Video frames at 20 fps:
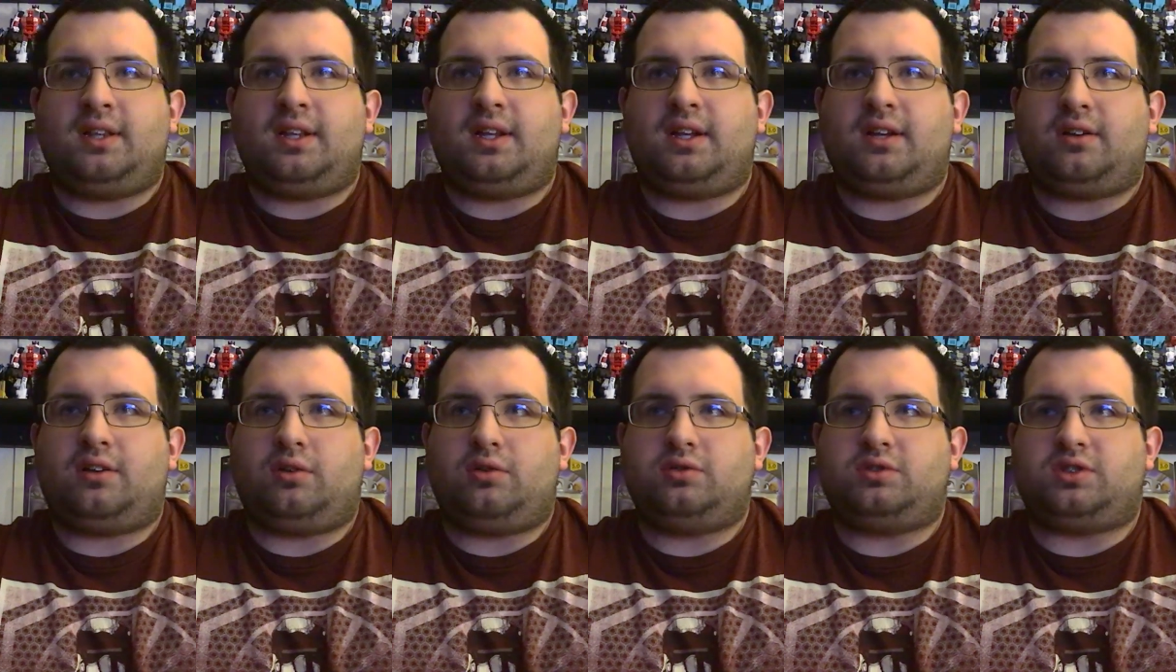Then it
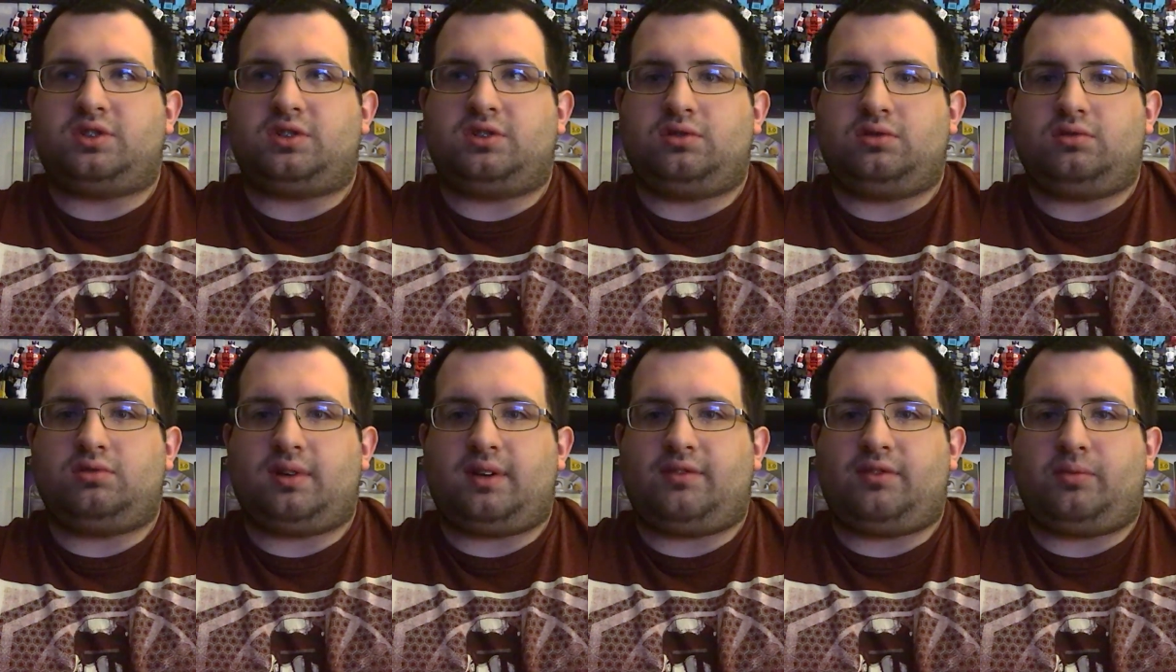goes
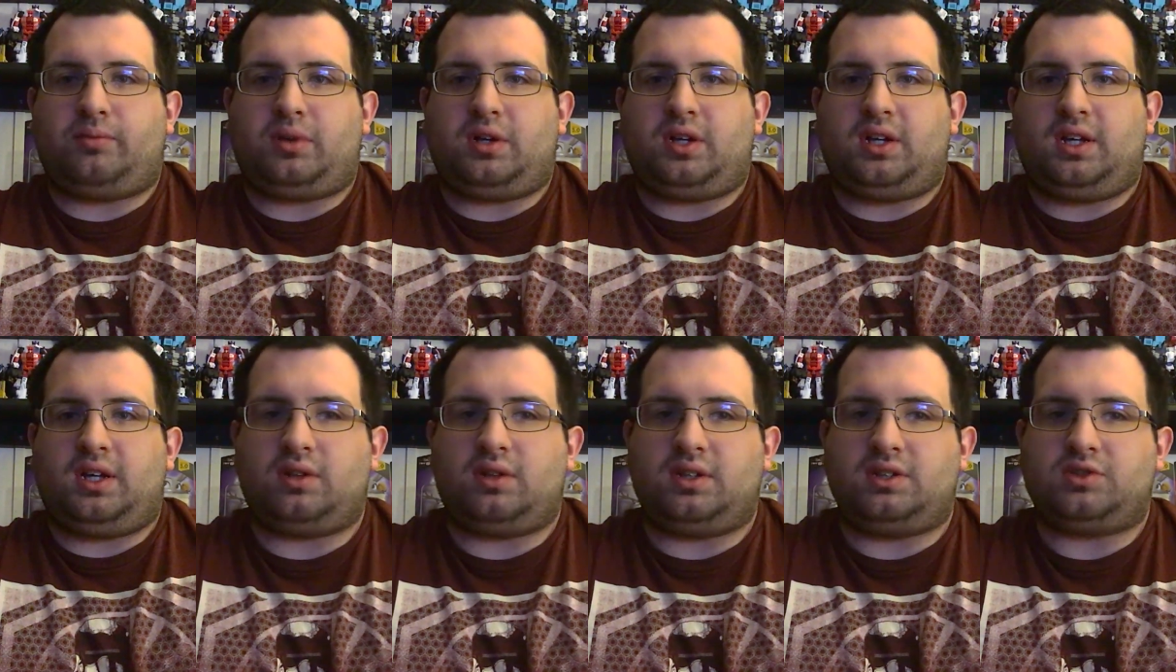to everybody
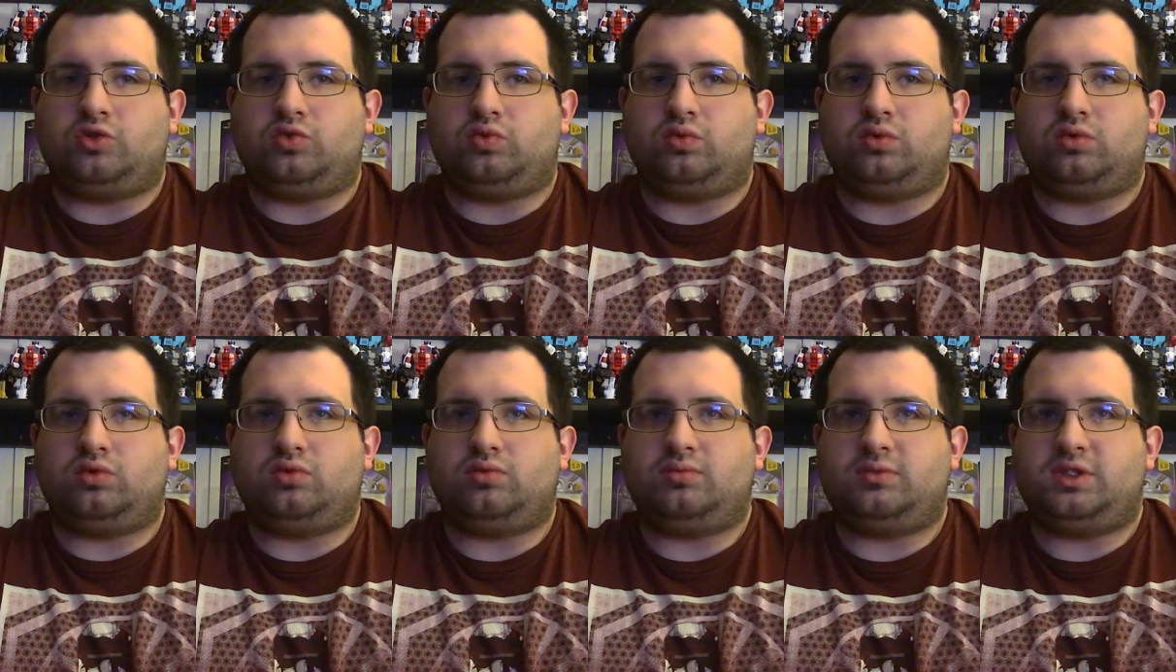in this
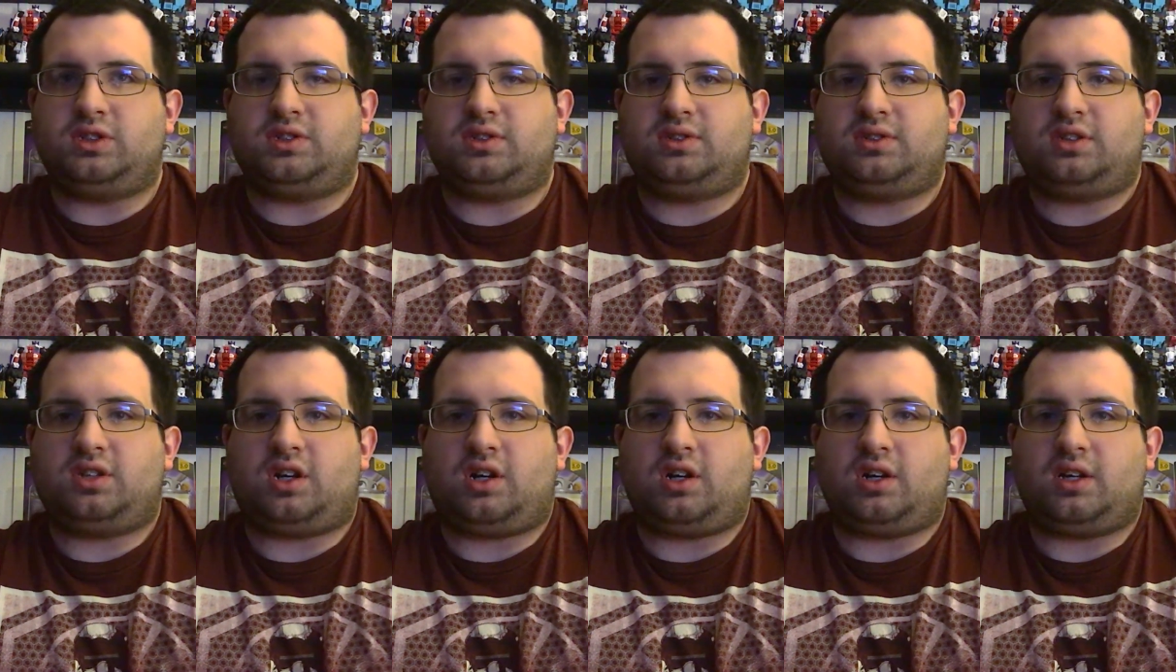room just
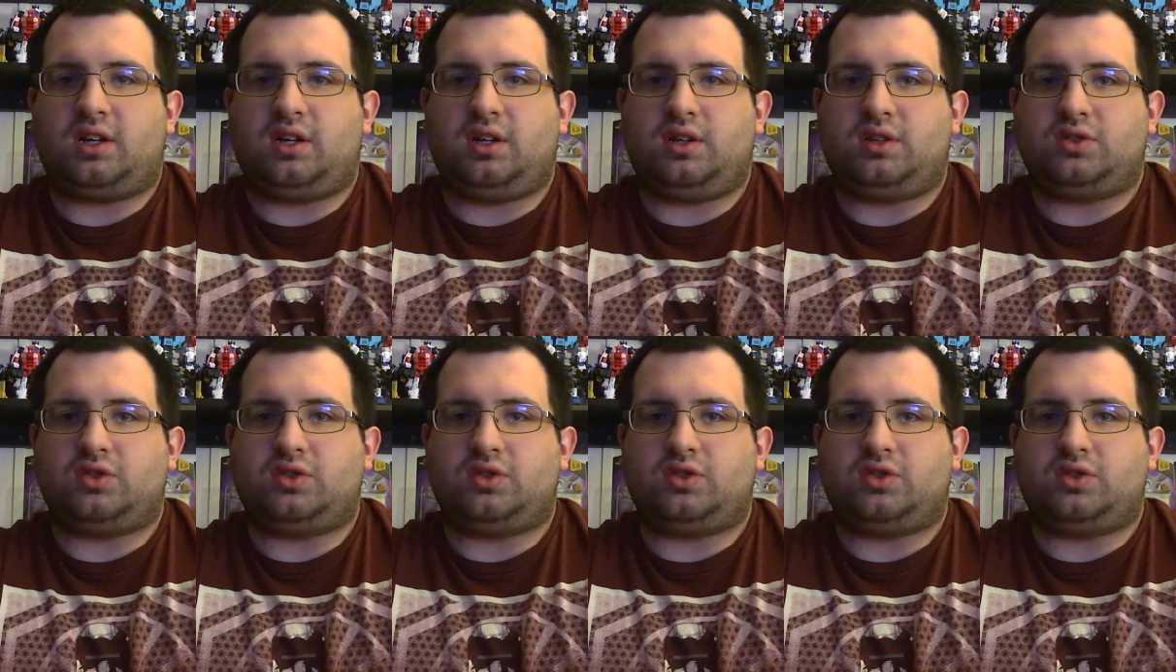talking,